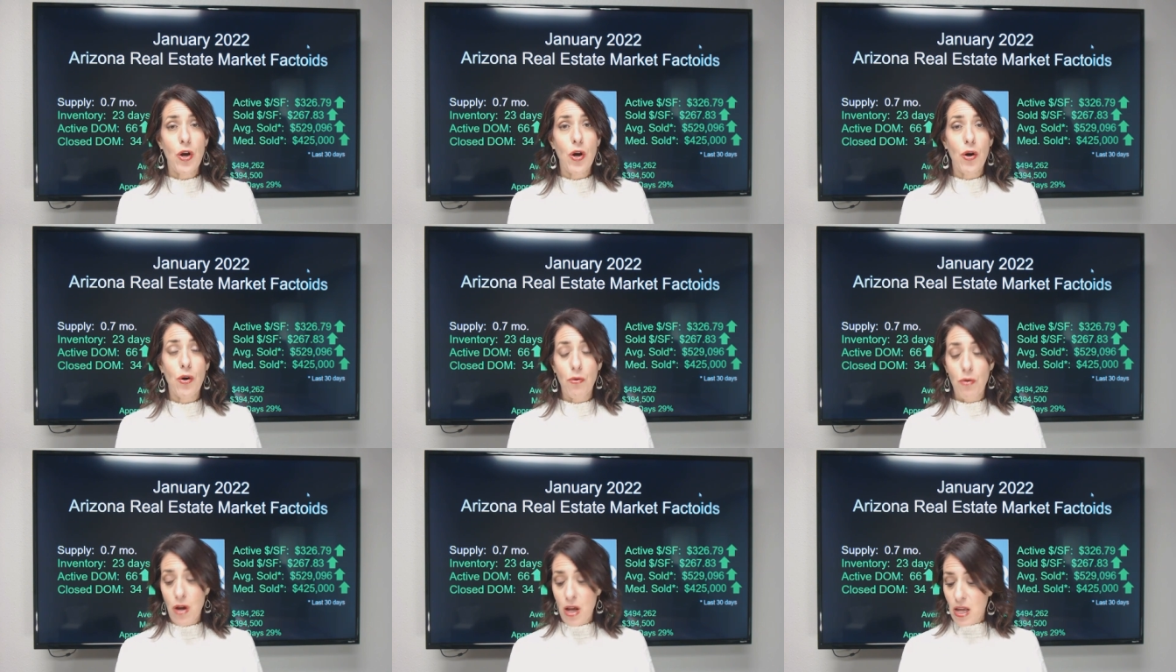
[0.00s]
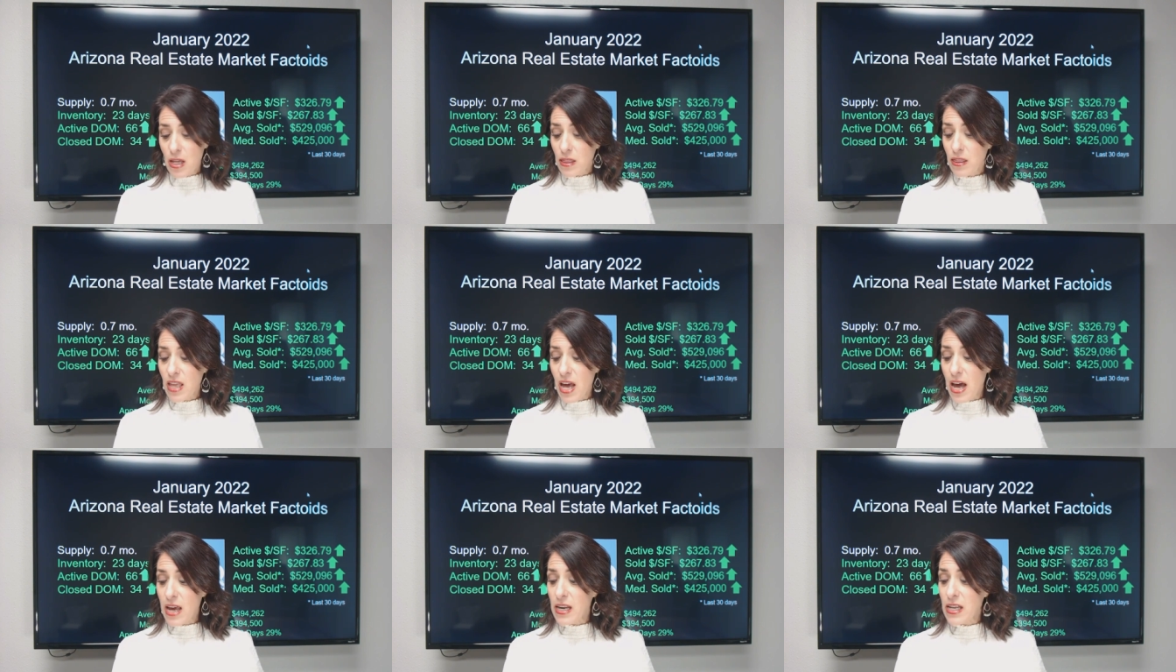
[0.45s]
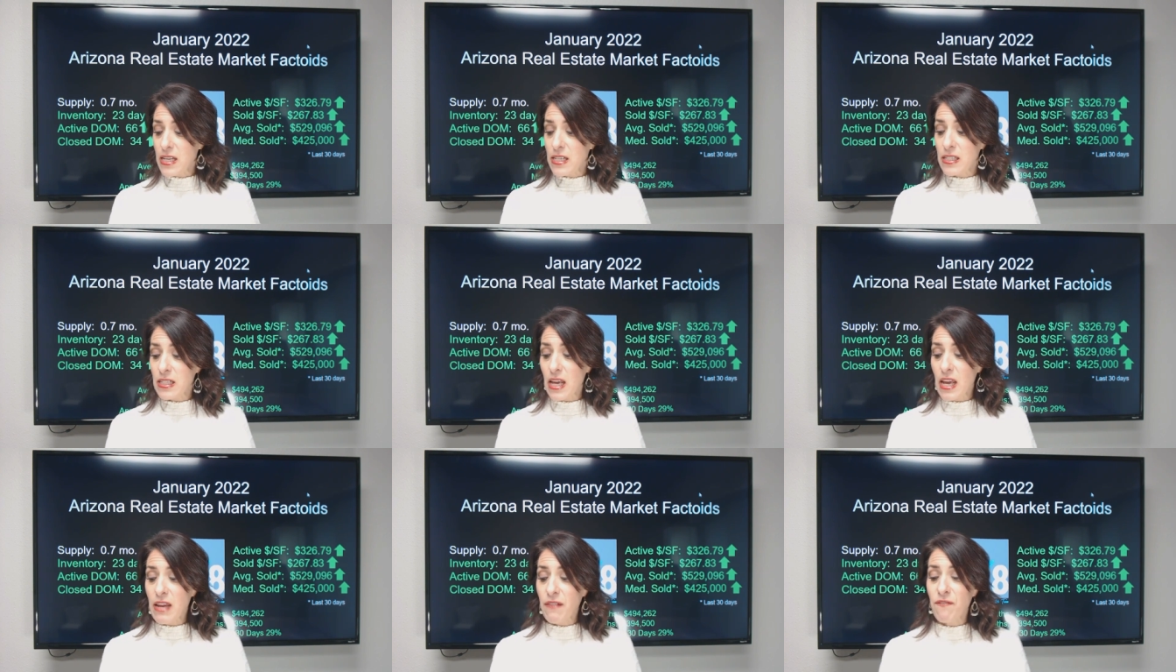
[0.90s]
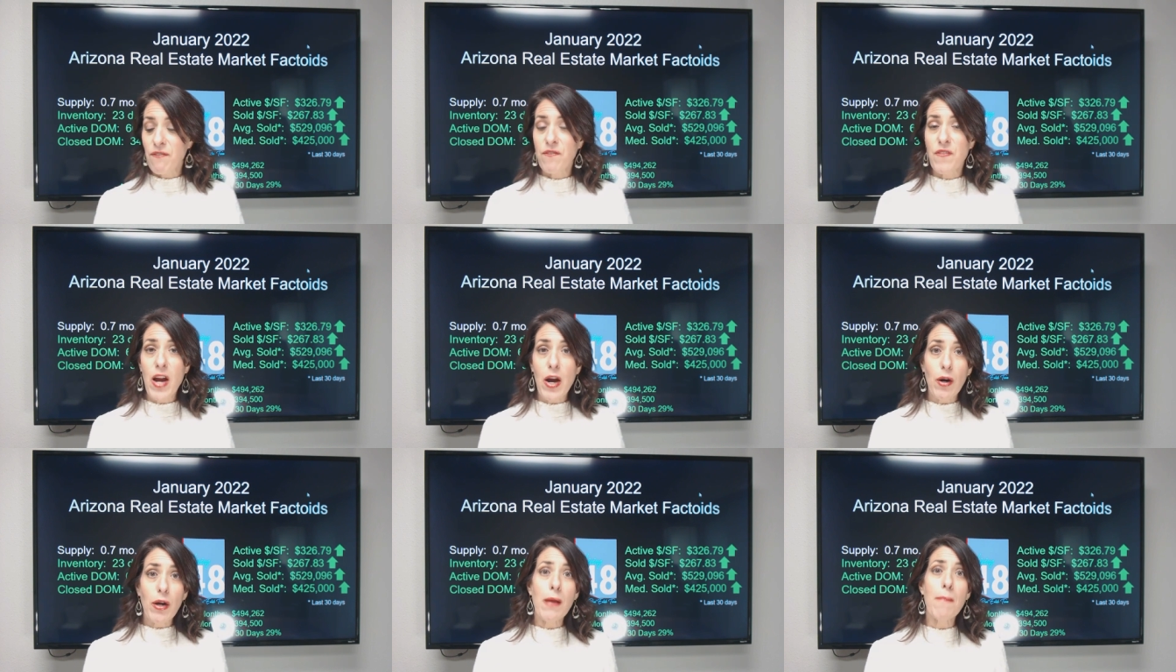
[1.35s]
So that is
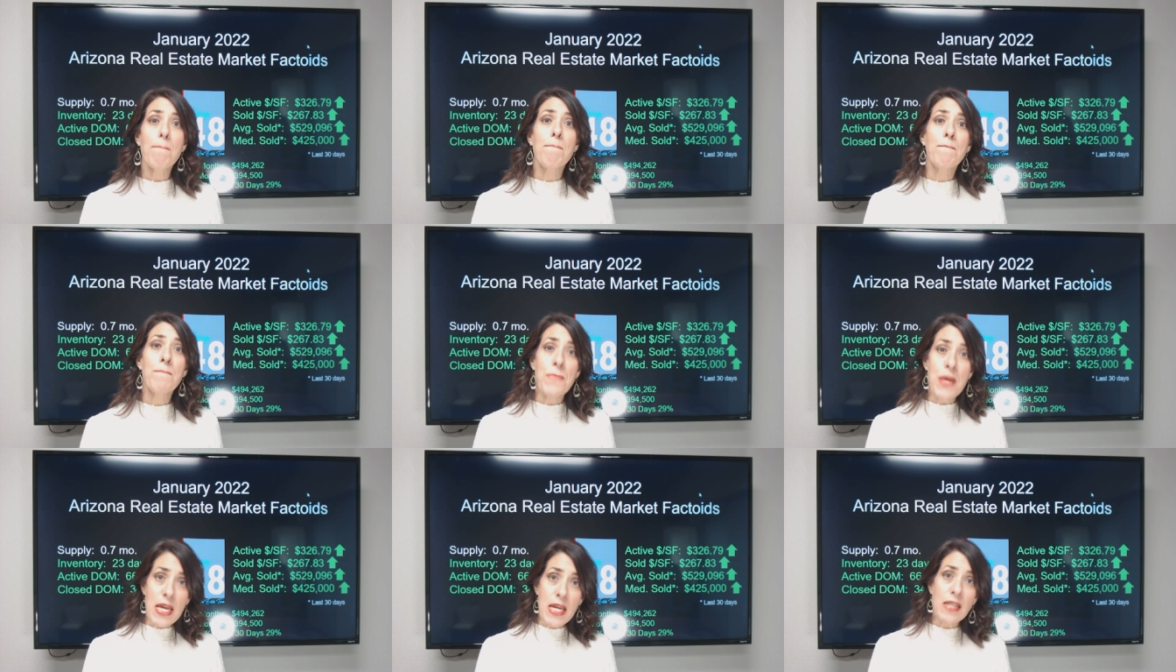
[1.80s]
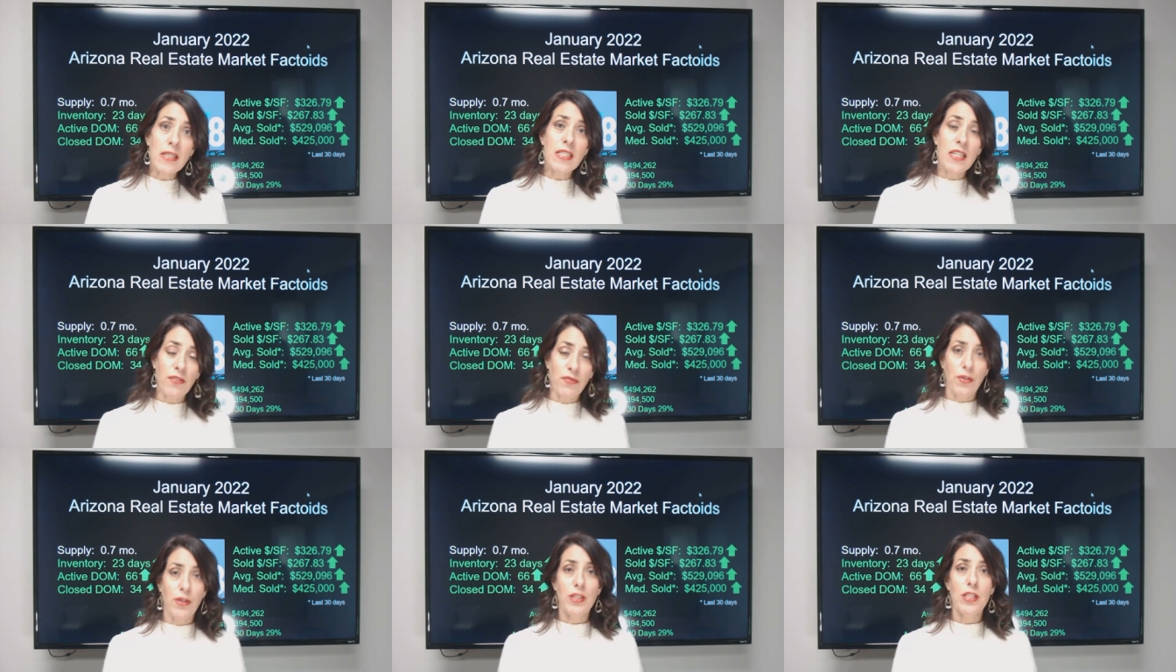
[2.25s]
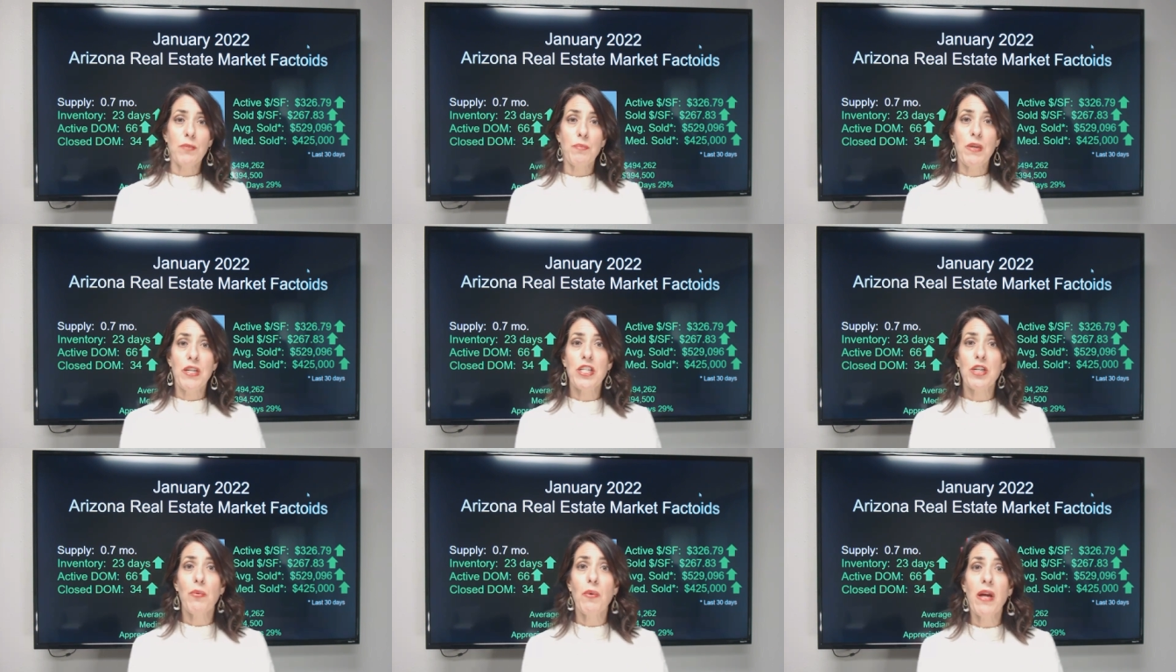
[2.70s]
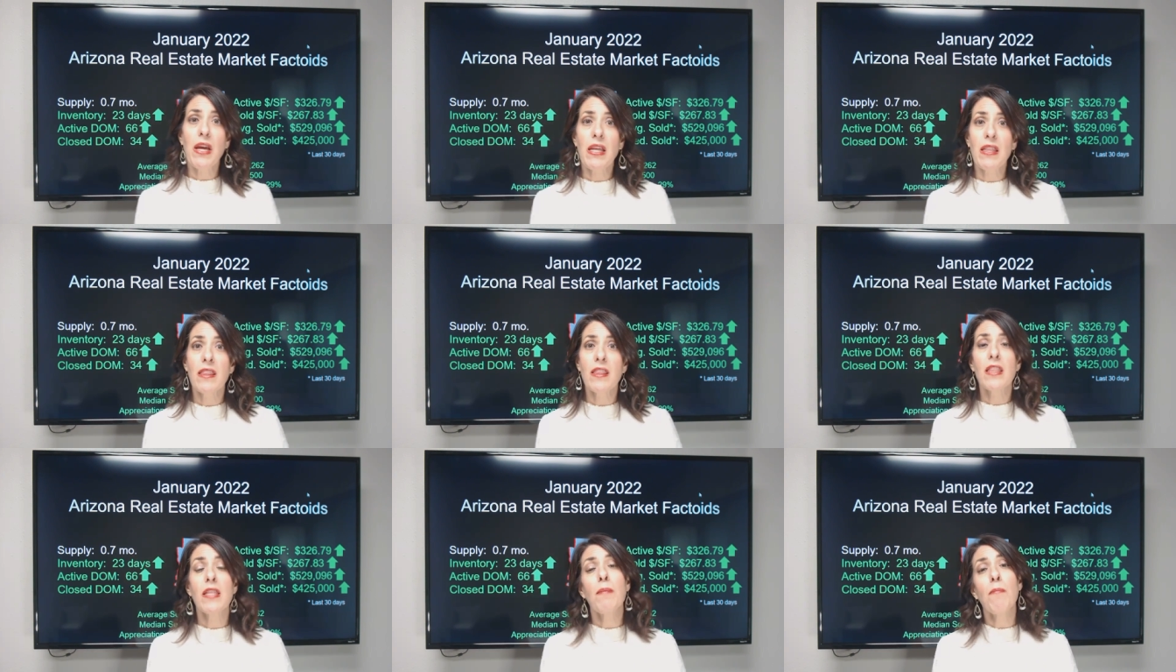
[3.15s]
a very big difference
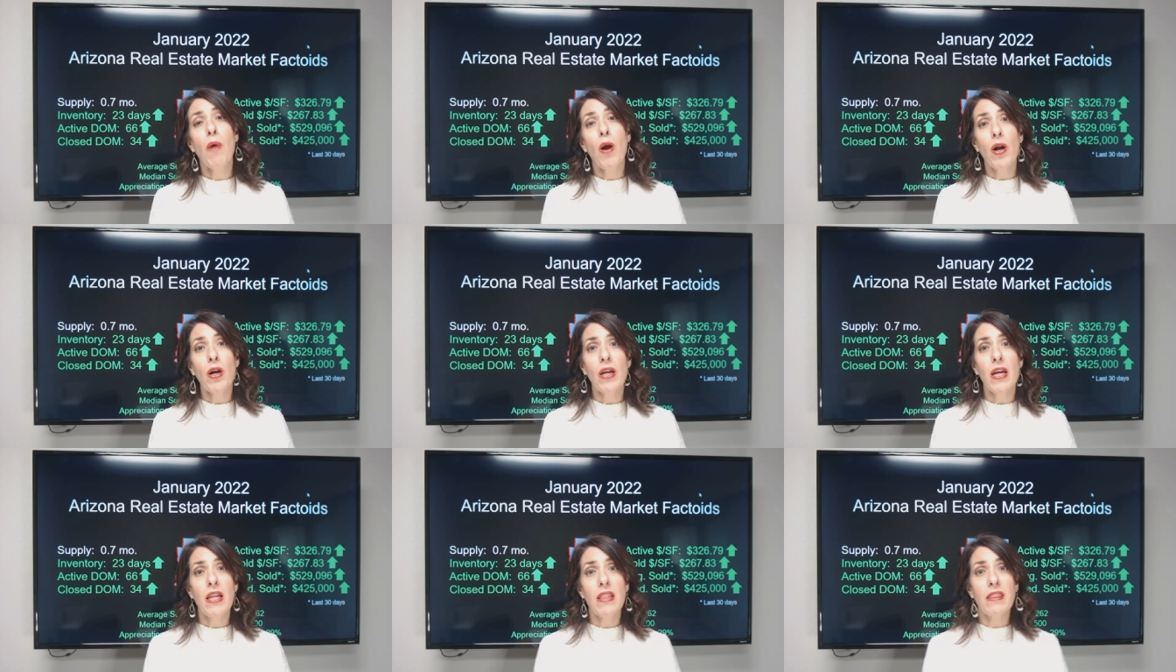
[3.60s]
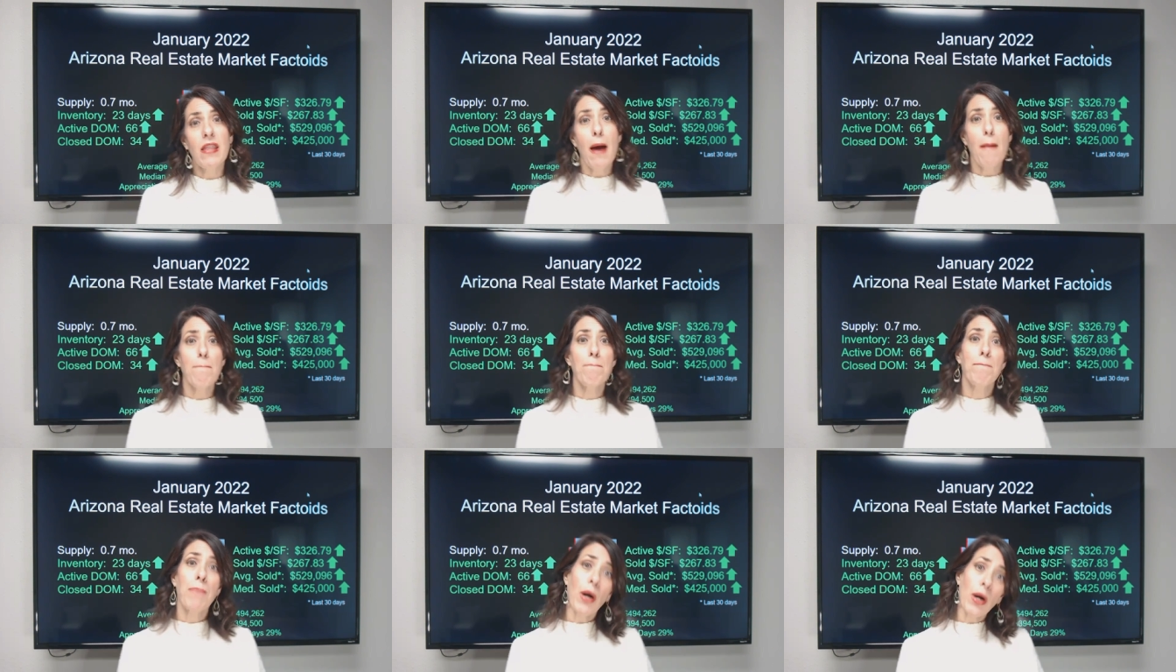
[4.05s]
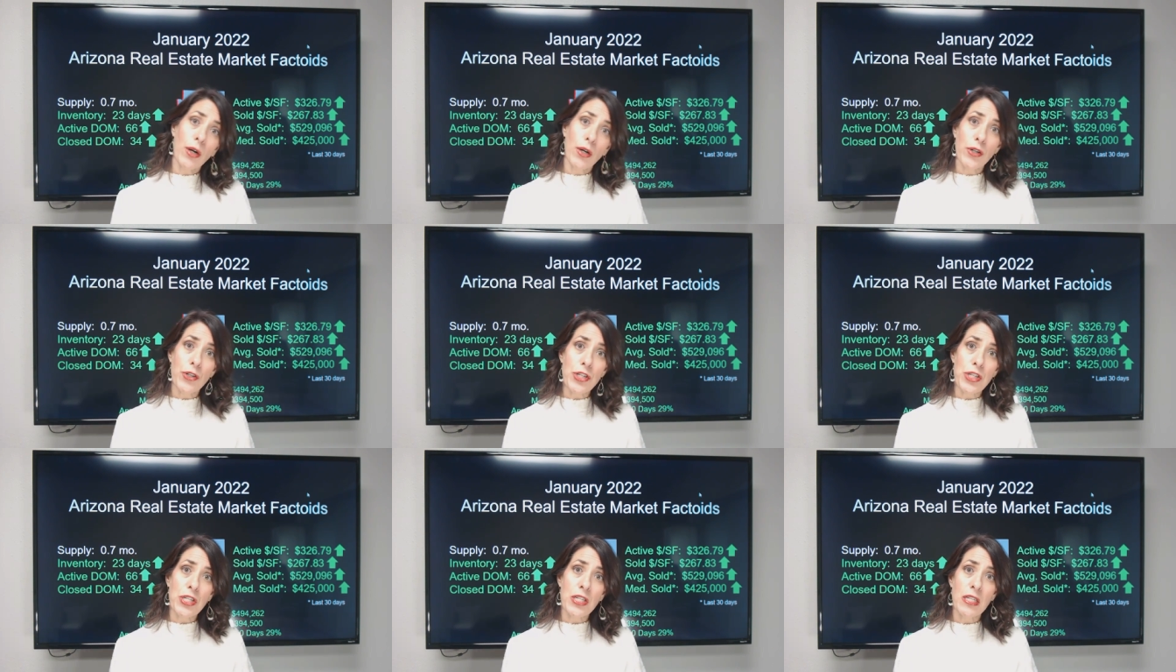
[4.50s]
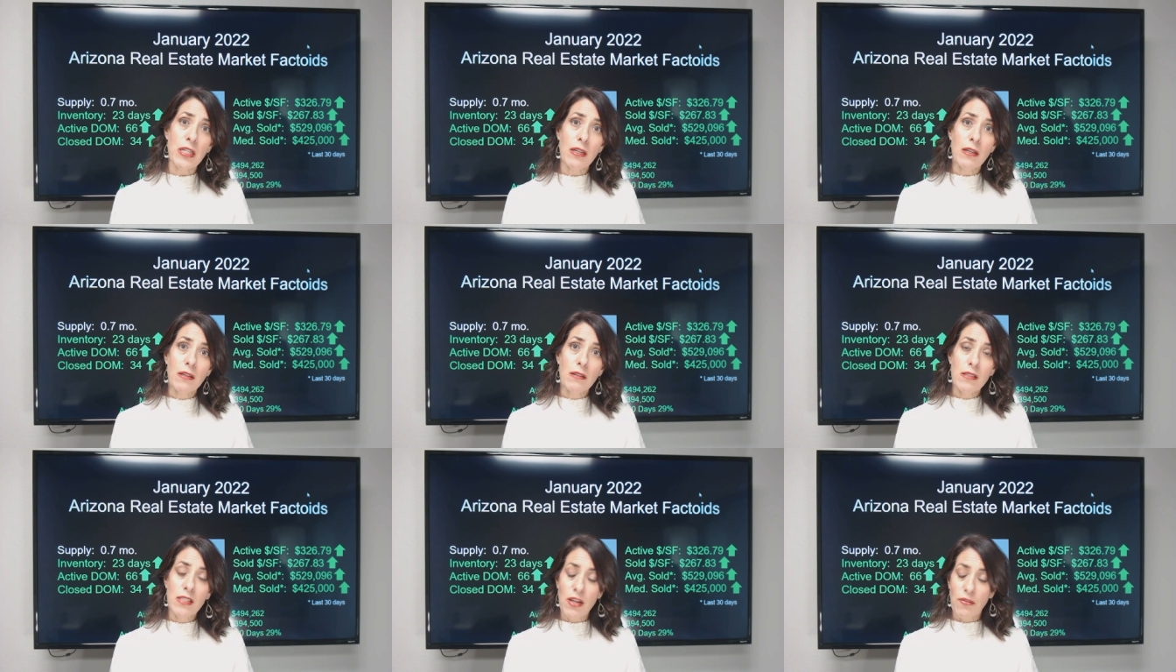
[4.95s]
between the market that
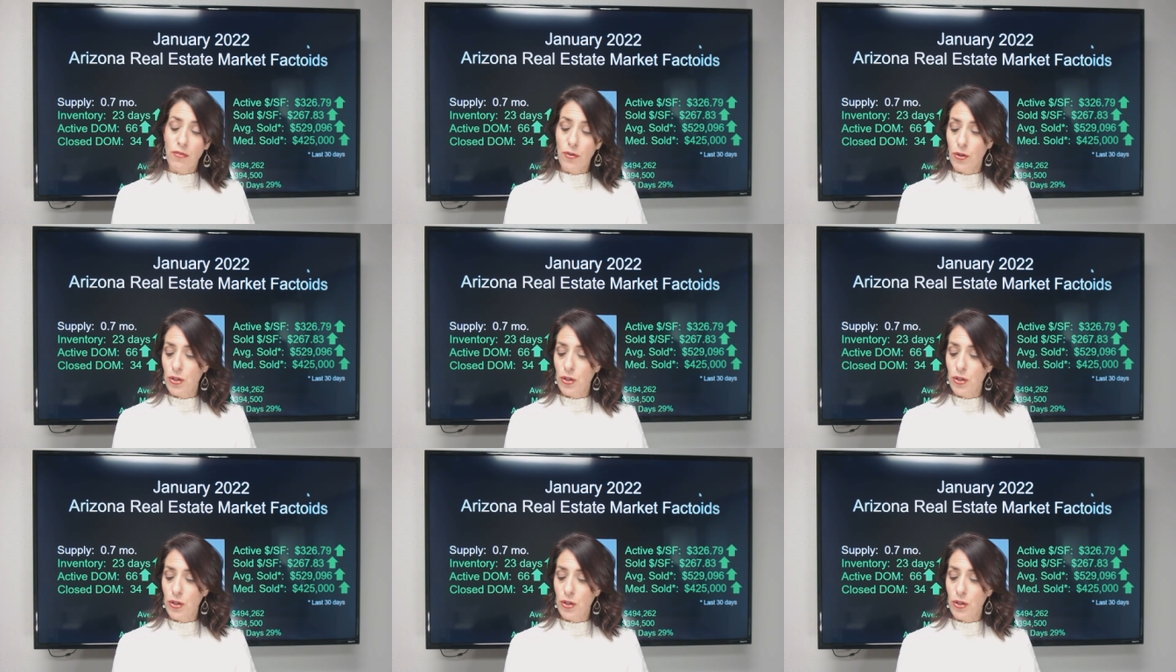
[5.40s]
burst